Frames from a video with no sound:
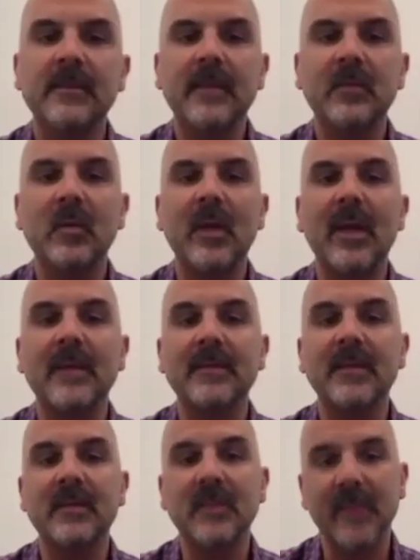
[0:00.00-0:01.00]
that's what I
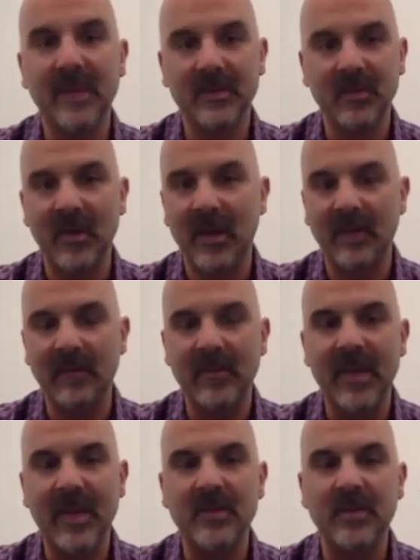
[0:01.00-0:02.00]
anticipate doing on every
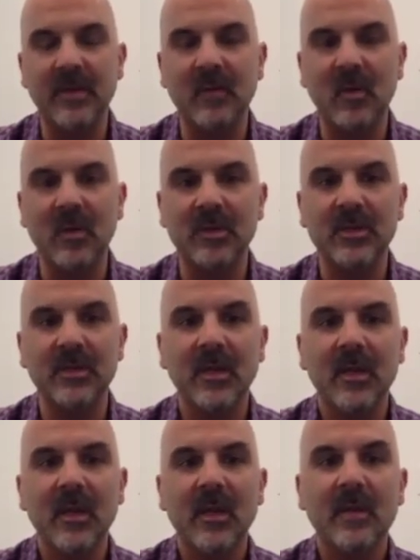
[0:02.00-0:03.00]
patient. Of course,
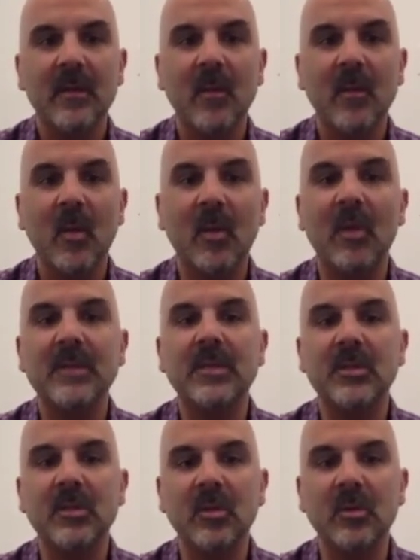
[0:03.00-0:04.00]
the more breast
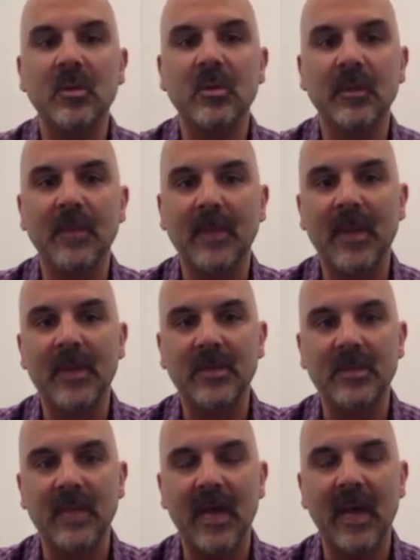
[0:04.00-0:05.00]
tissue that my
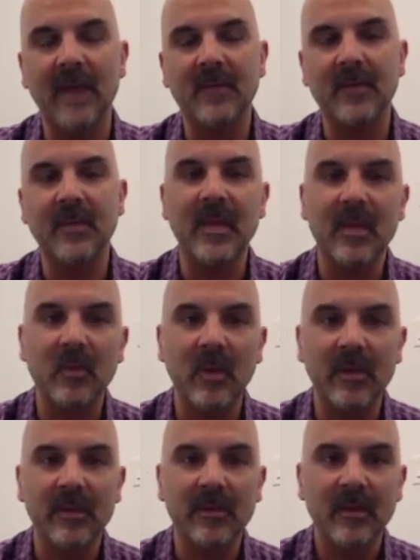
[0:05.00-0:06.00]
patients have to begin
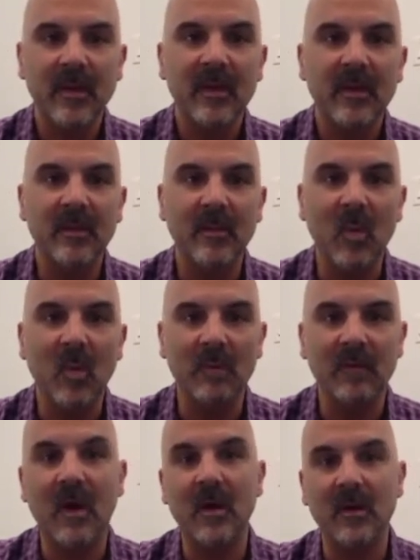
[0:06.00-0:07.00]
with, the more
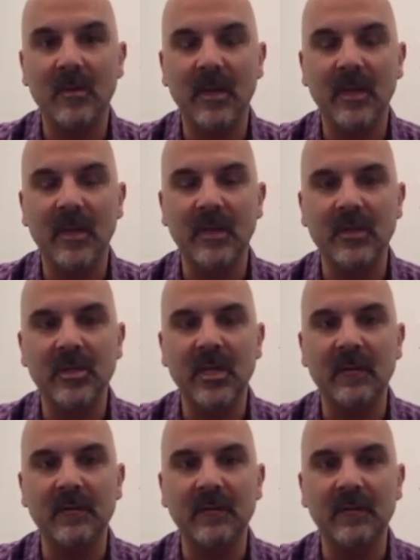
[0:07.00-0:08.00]
volume they can
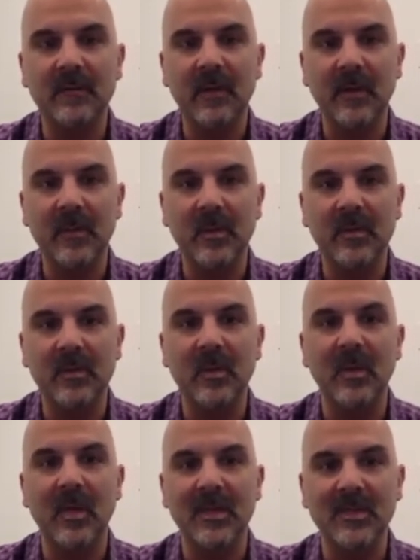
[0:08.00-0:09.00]
achieve um,
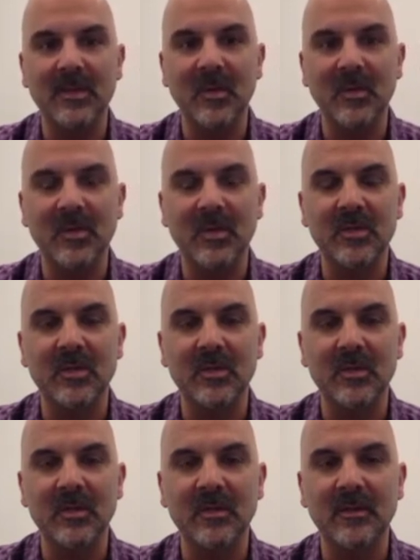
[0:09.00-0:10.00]
utilizing their own
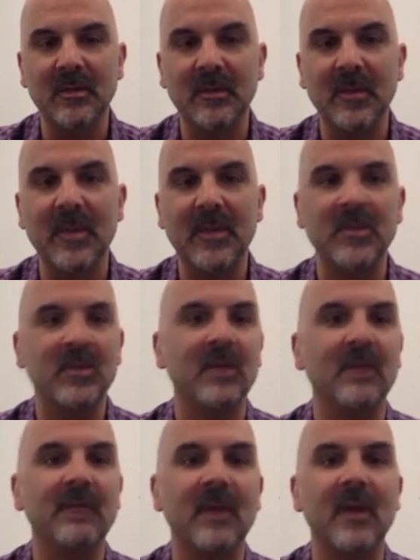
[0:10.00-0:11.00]
tissues. Uh, you know, my patients that
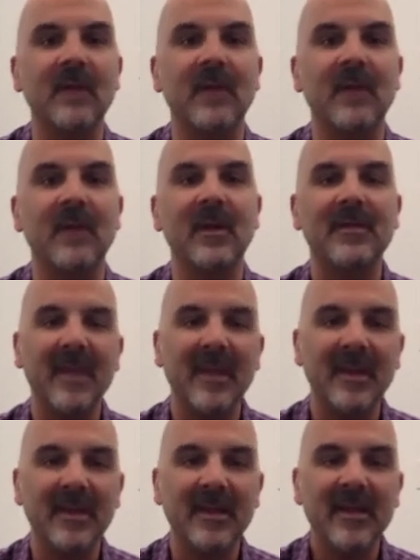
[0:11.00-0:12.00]
are very very thin,